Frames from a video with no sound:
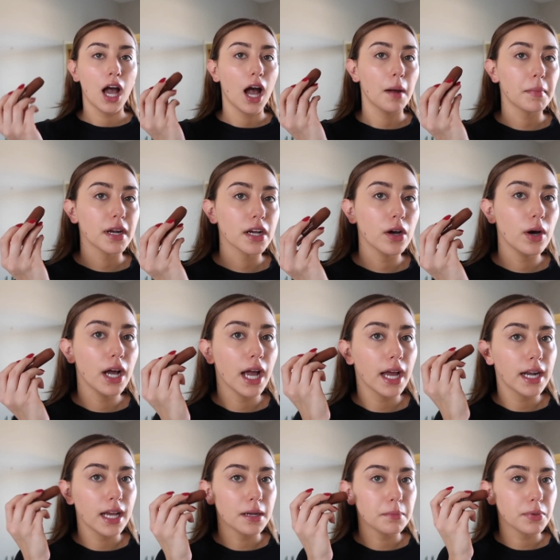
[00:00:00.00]
I'm going to go
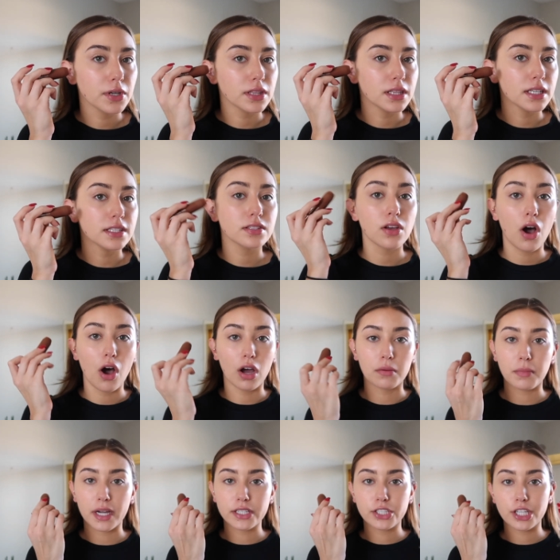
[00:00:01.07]
ahead and put this on
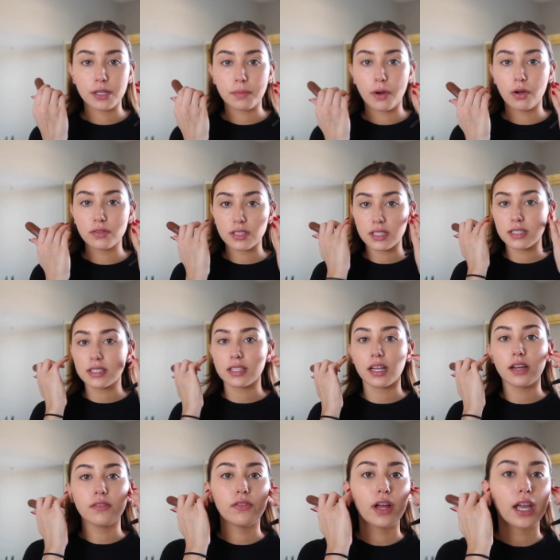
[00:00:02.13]
my cheekbones
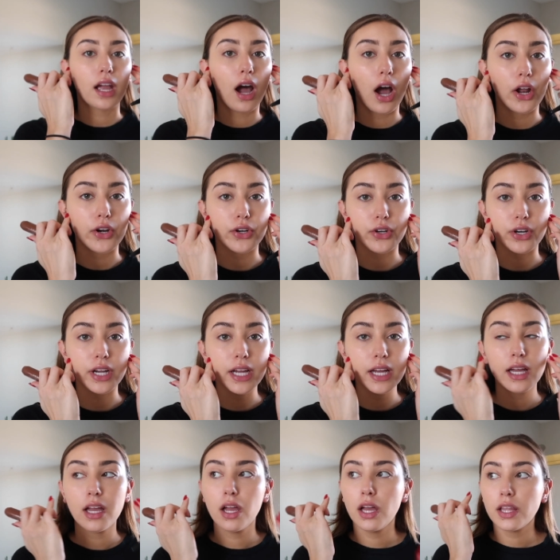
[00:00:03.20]
instead of like under it.